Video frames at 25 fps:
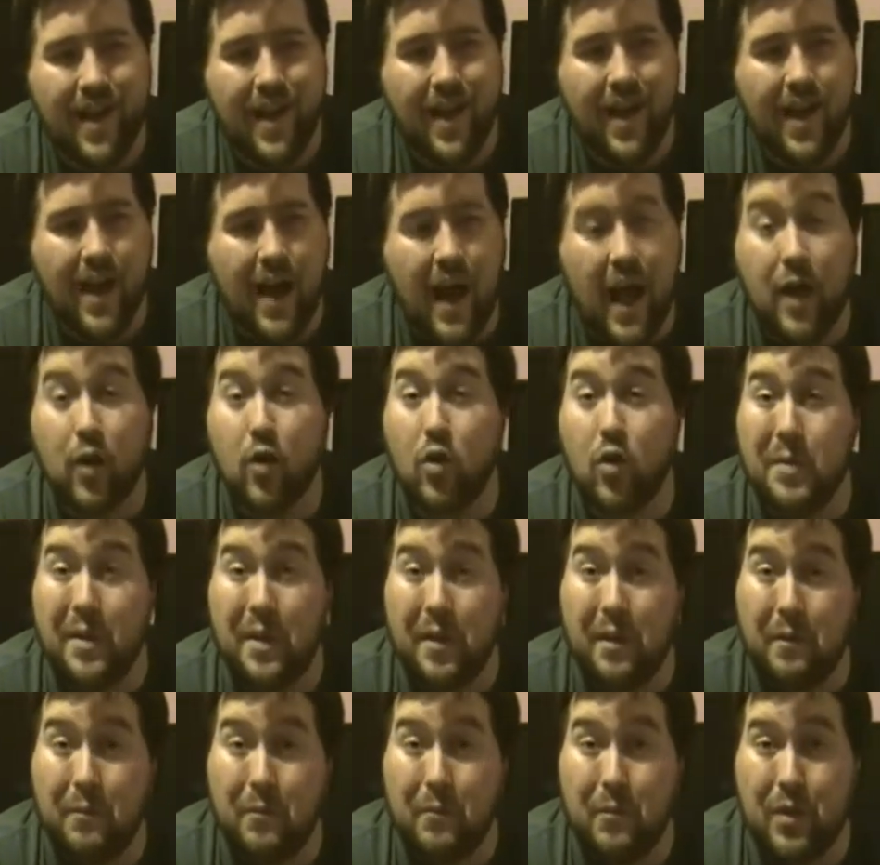I grew
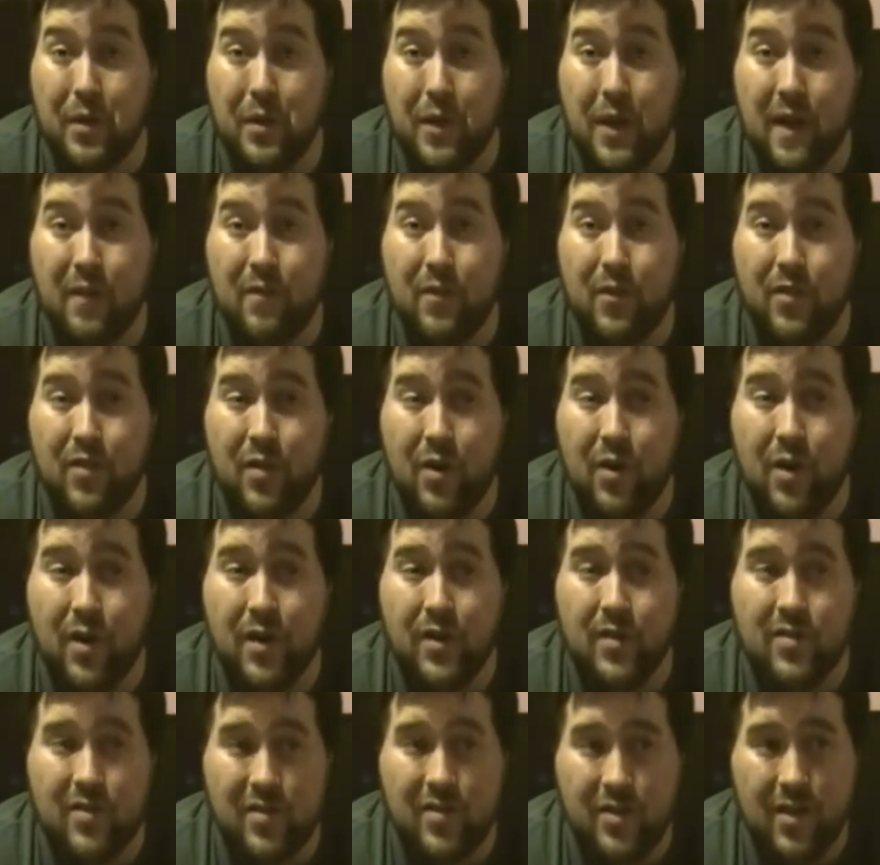up with a lot of the
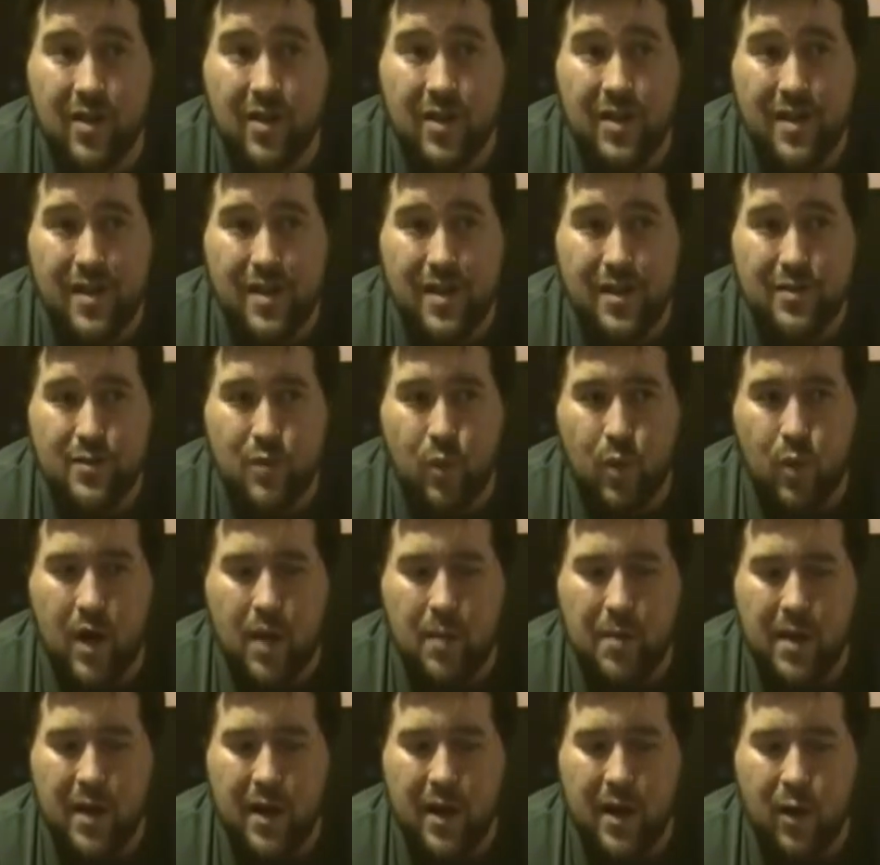songs. So
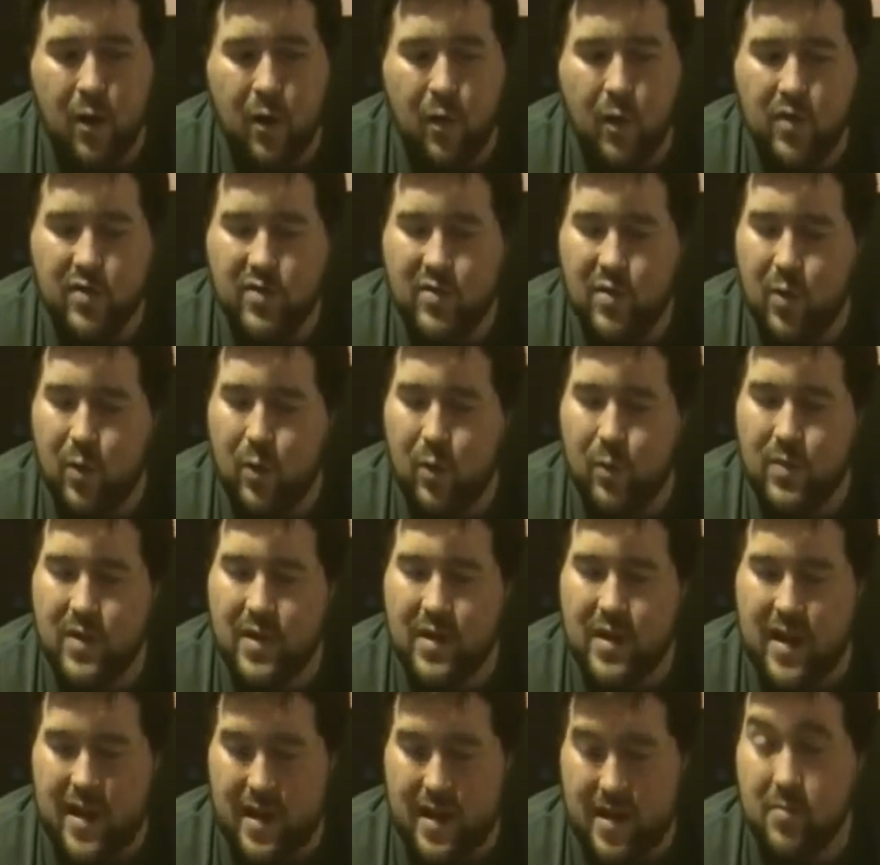while I may not always know
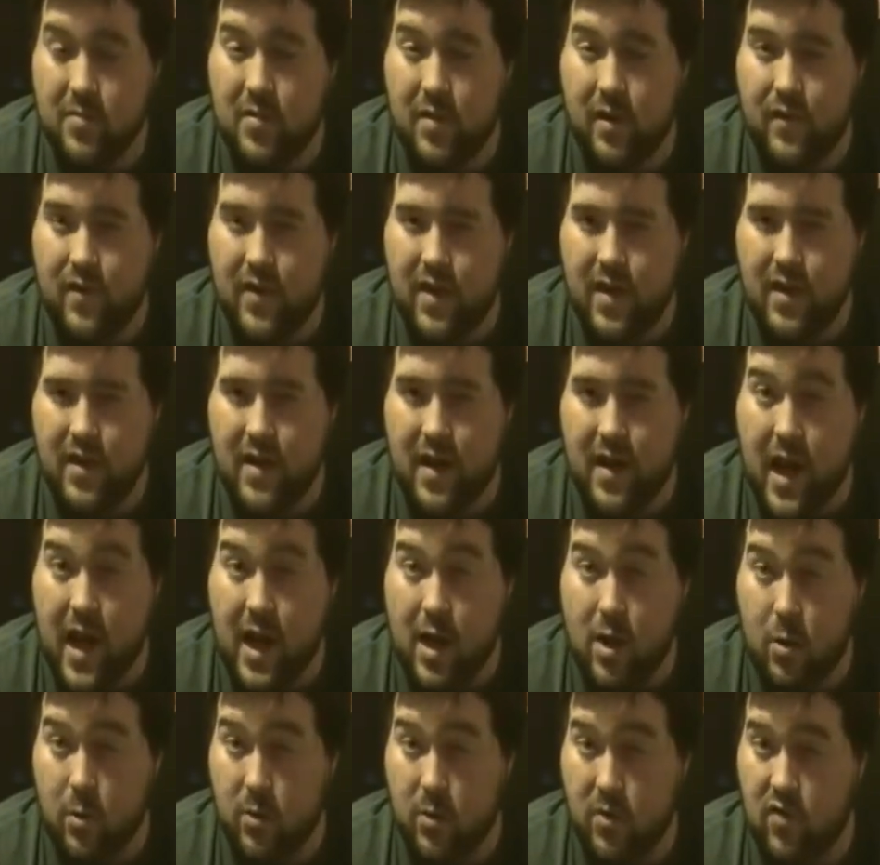the names offhand,
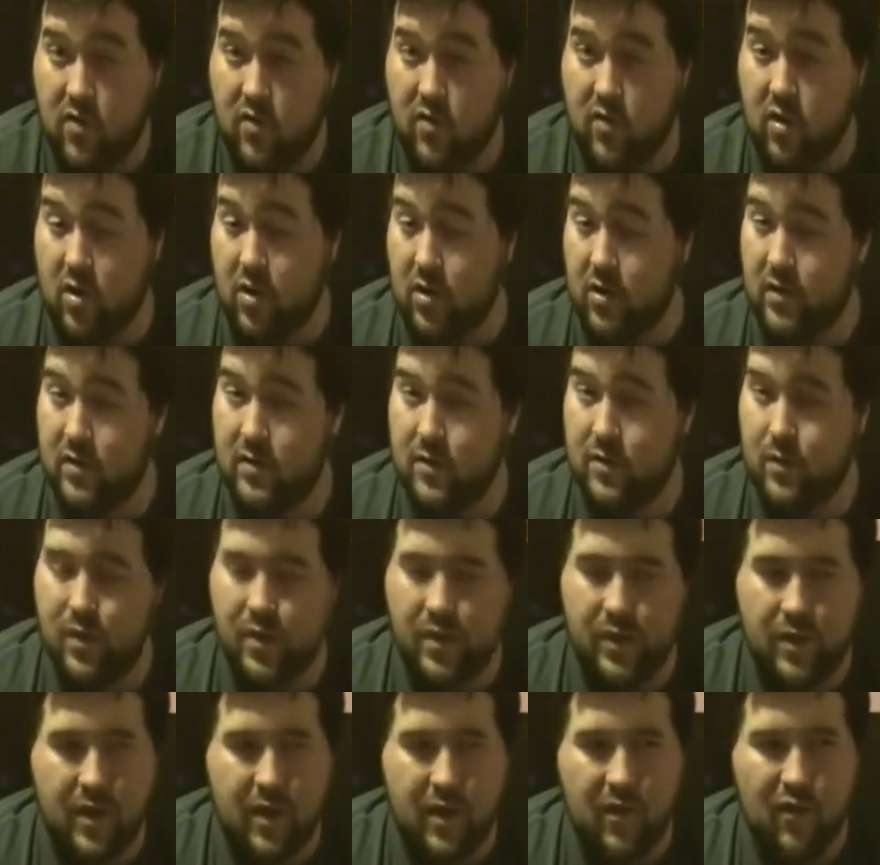I know the songs
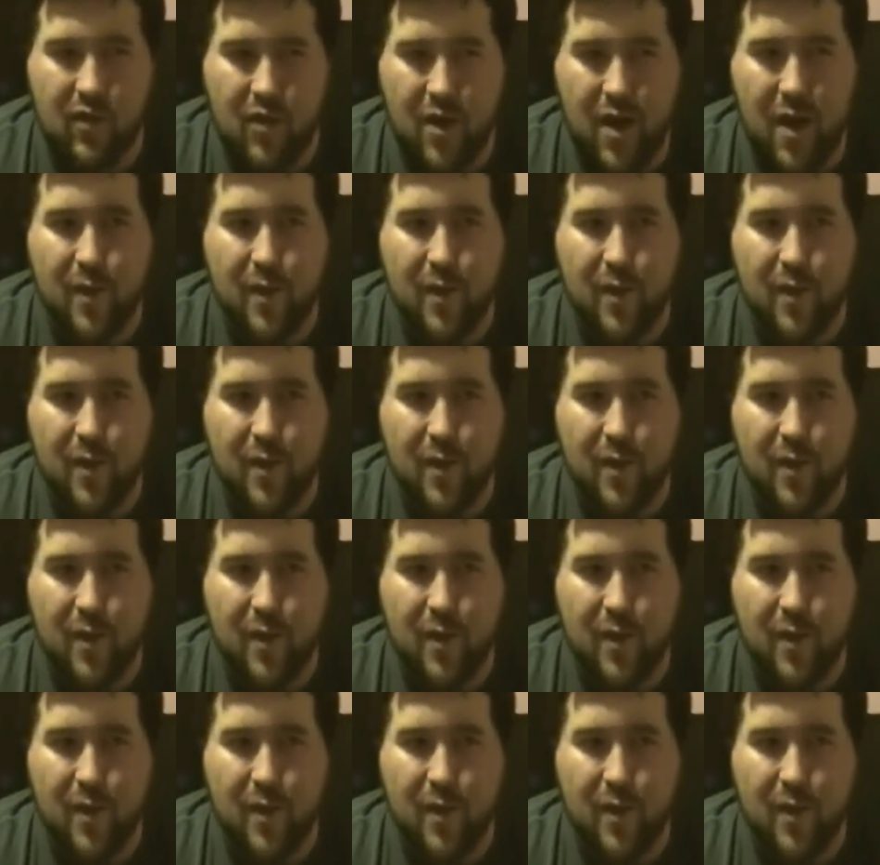well enough.